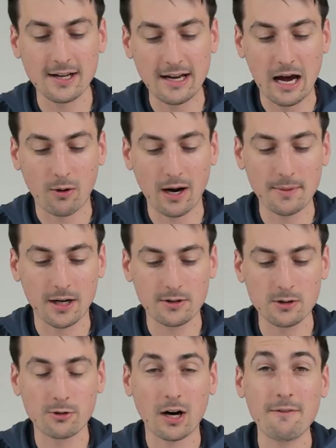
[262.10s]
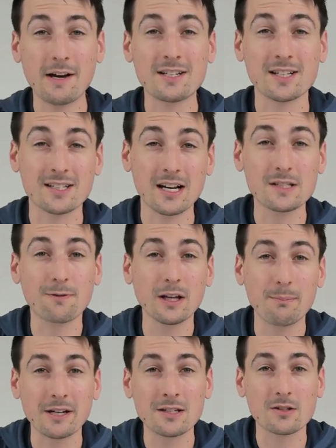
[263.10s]
now our M.2 drive has successfully
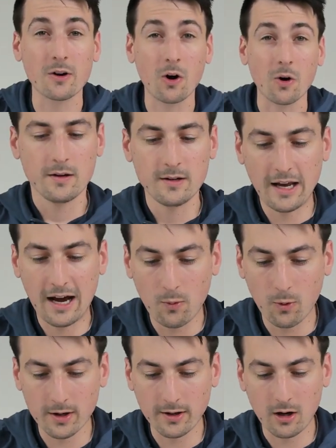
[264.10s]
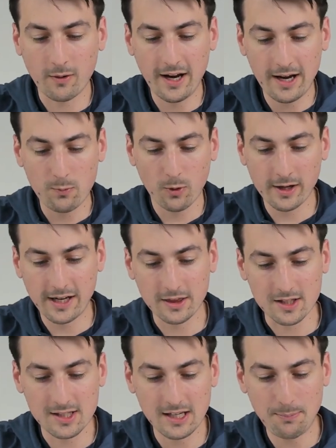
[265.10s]
been installed. Now we're gonna go ahead, we're gonna get the
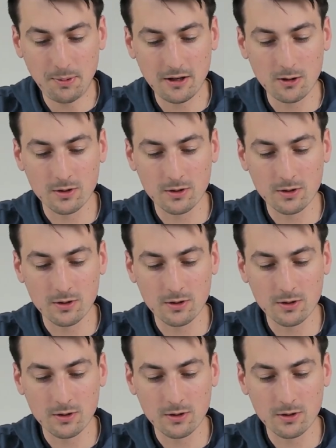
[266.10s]
CPU